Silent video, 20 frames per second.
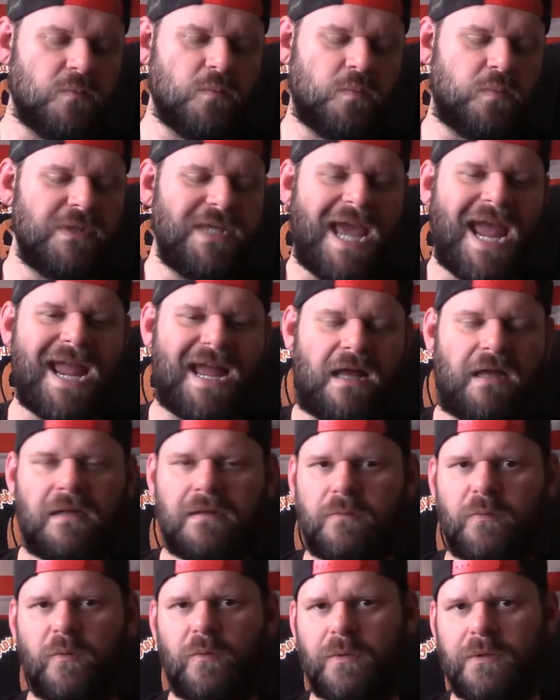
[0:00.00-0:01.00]

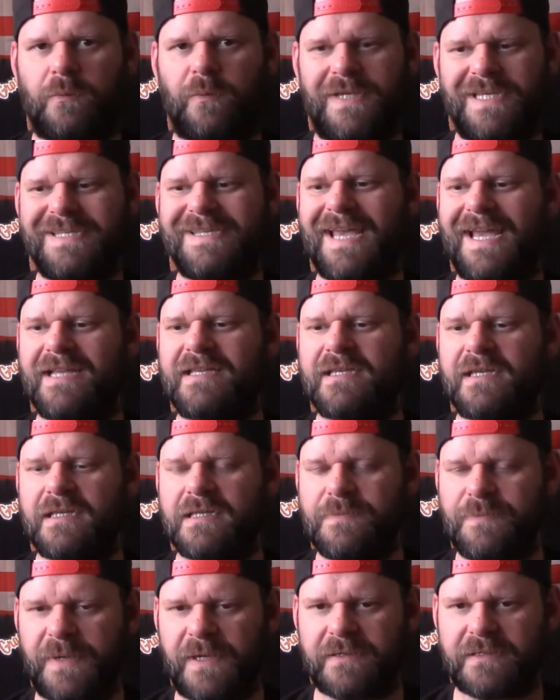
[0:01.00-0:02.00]
Yeah, we say it's a
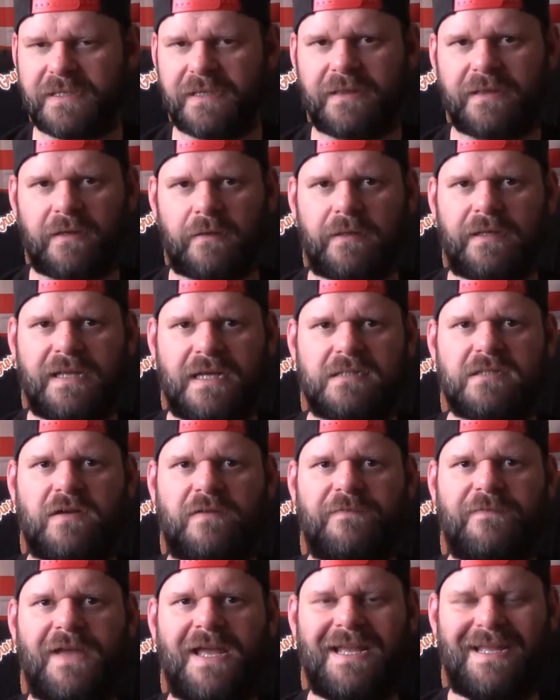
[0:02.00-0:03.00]
conspiracy theory. That's
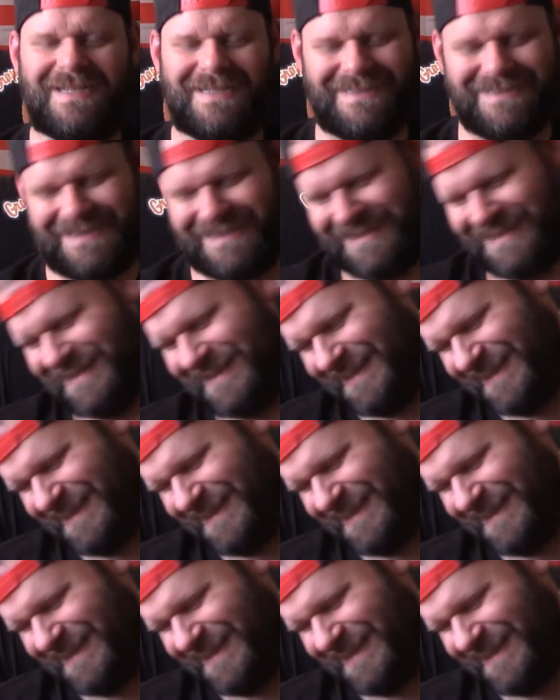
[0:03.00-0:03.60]
our facts.